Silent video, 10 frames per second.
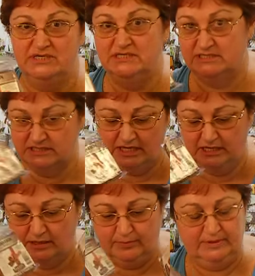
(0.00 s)
Tree's
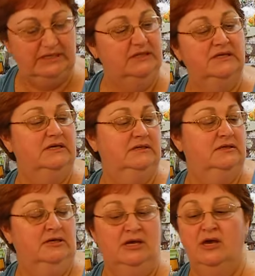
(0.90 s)
like company thing.
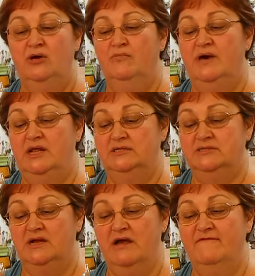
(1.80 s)
But
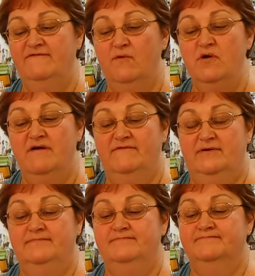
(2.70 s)
so I got four of
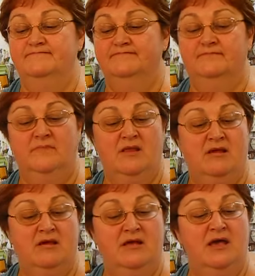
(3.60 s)
them,
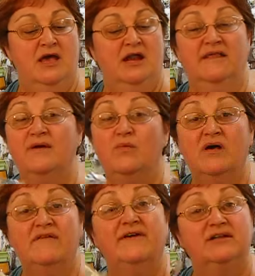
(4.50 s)
and I thought,
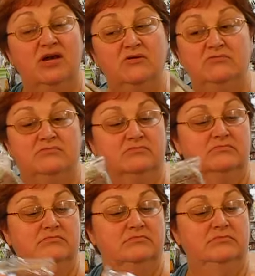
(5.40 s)
well, if I don't,
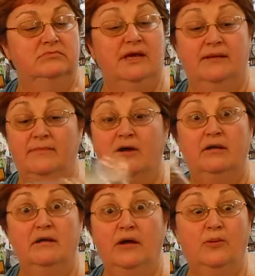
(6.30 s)
and I'm not
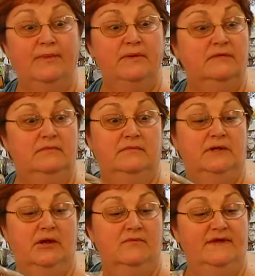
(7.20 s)
going to open,
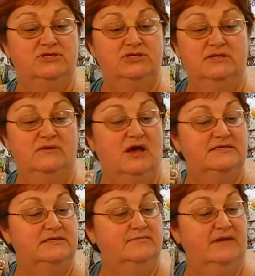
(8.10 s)
you know, they should
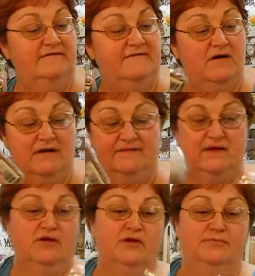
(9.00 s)
be fine.
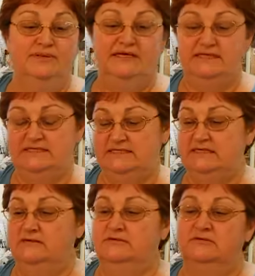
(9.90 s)
They are completely
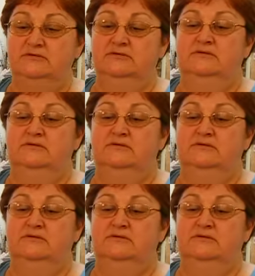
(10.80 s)
sealed.